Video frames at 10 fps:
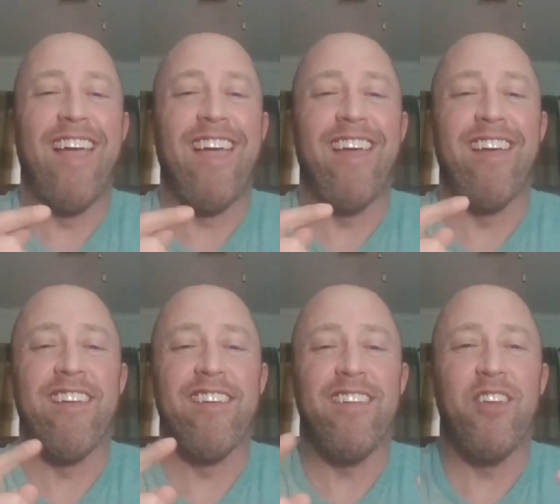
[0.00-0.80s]

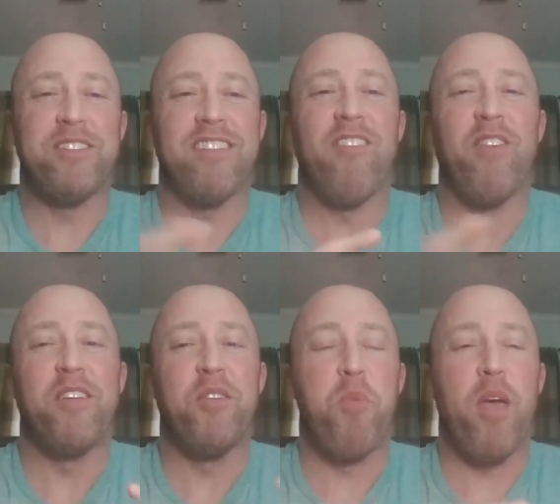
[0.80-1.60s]
And you know, it's kind of like a
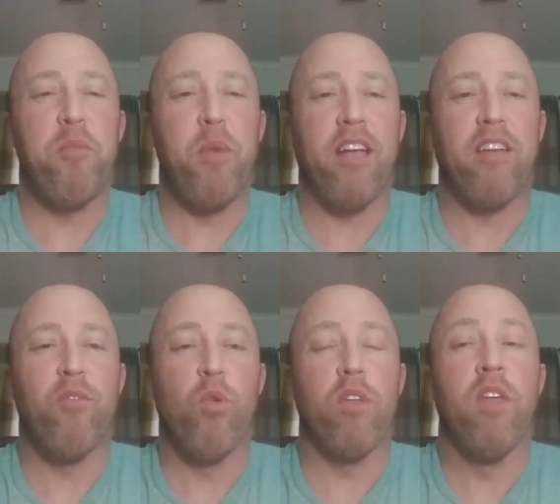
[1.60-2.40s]
debate back and
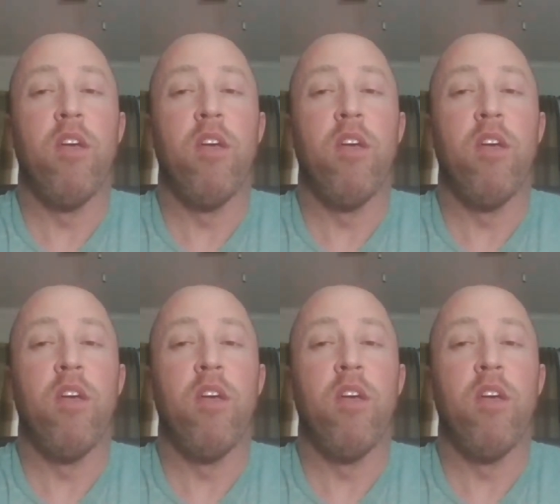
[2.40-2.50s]
forth,